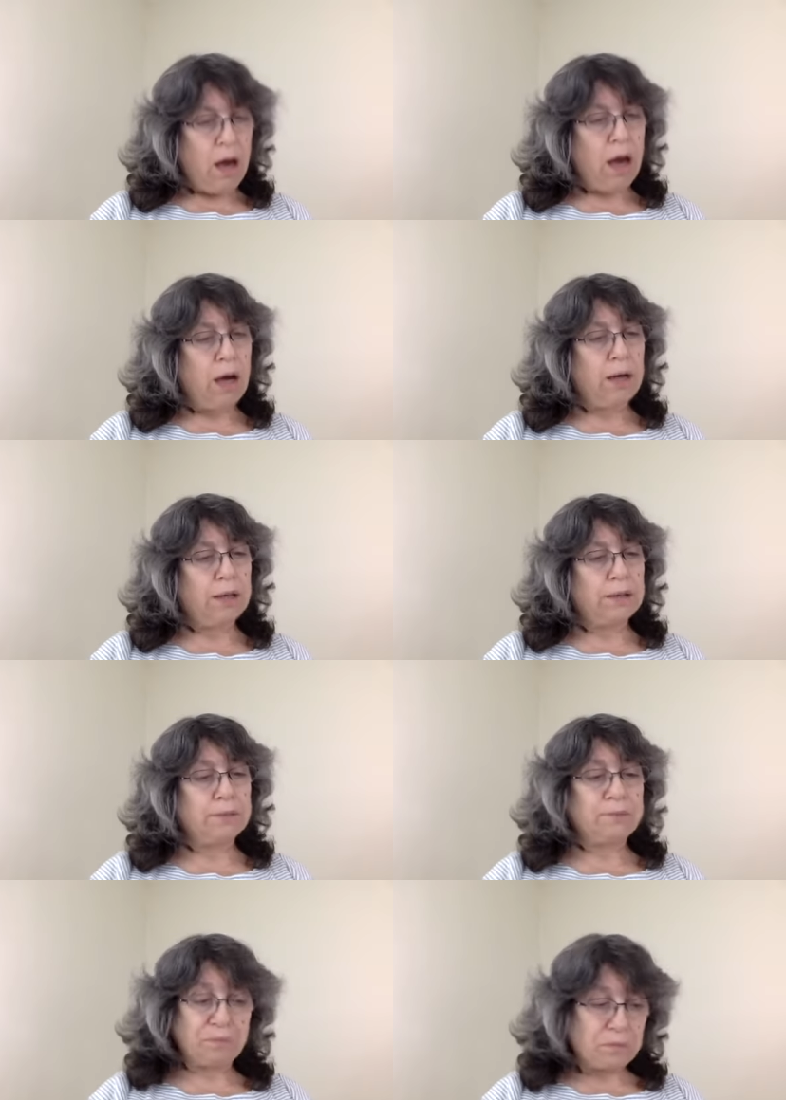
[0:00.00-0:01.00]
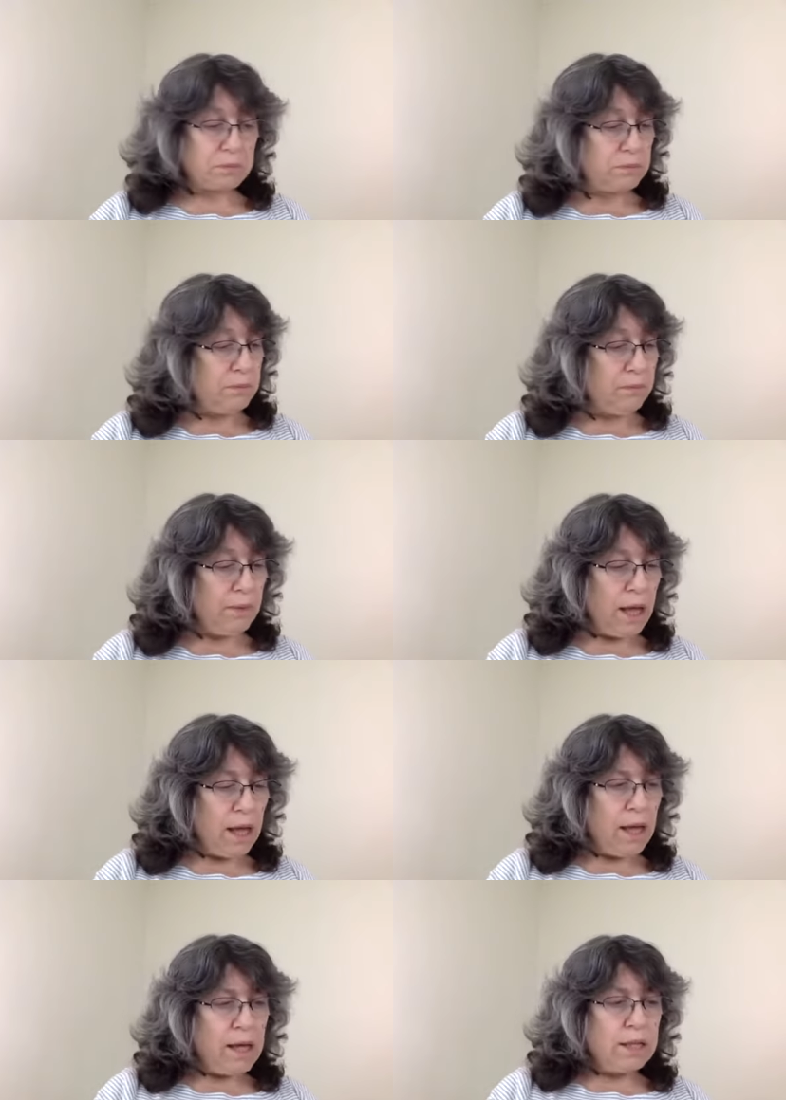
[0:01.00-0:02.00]
Um,
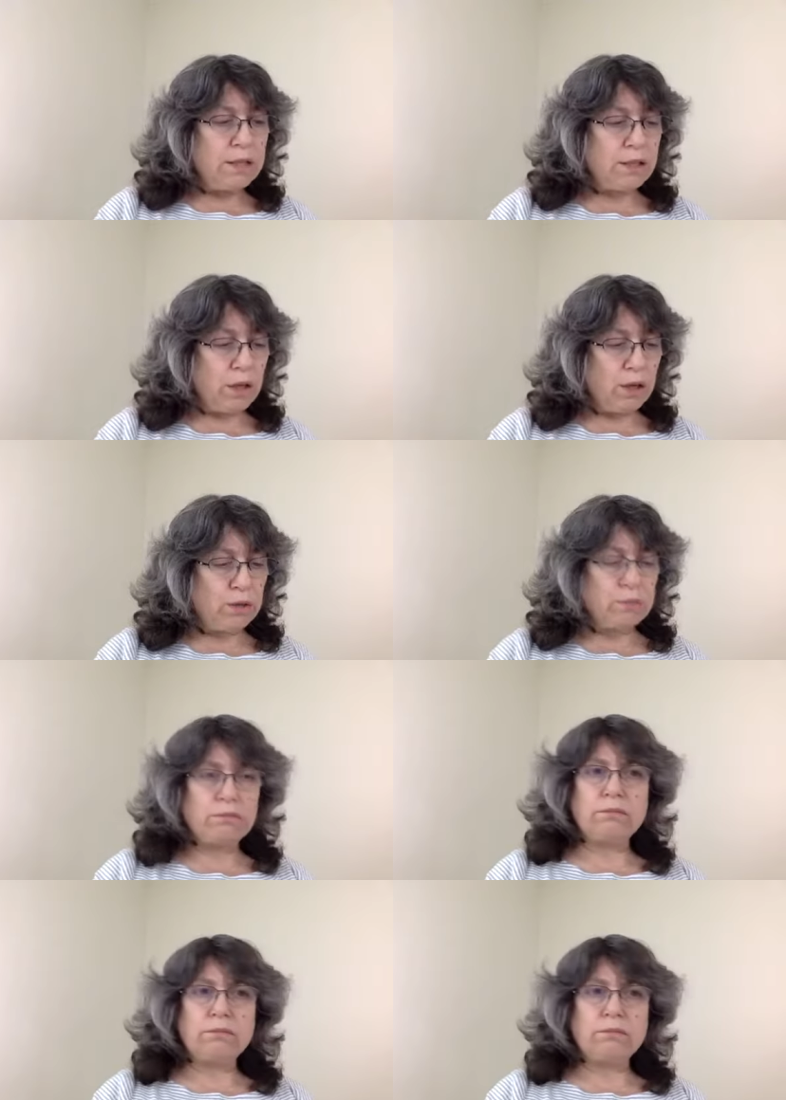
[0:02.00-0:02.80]
so